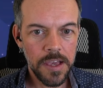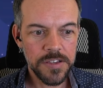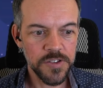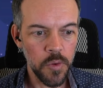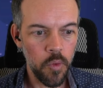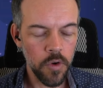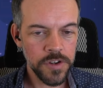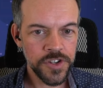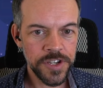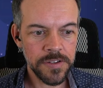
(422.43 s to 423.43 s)
So Worn
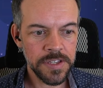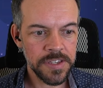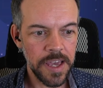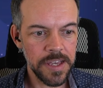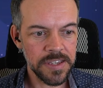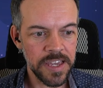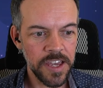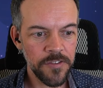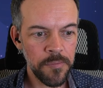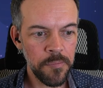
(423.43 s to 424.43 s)
Shield says
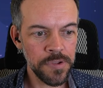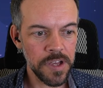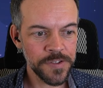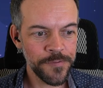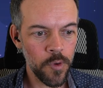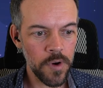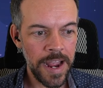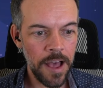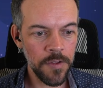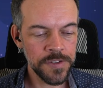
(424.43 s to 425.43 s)
give +4
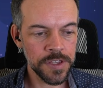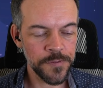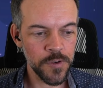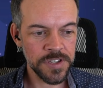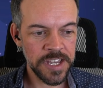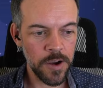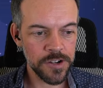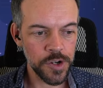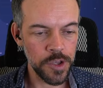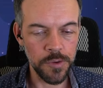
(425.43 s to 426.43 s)
health to the first
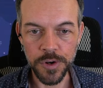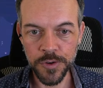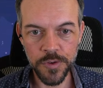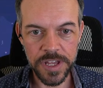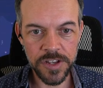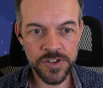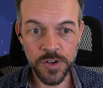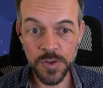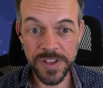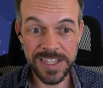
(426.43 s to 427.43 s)
character you recruit each
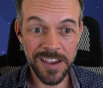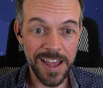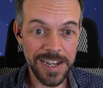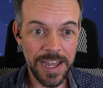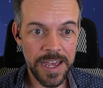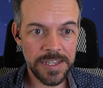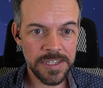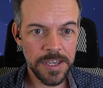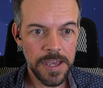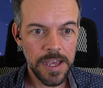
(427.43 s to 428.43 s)
turn. That's kind of nice.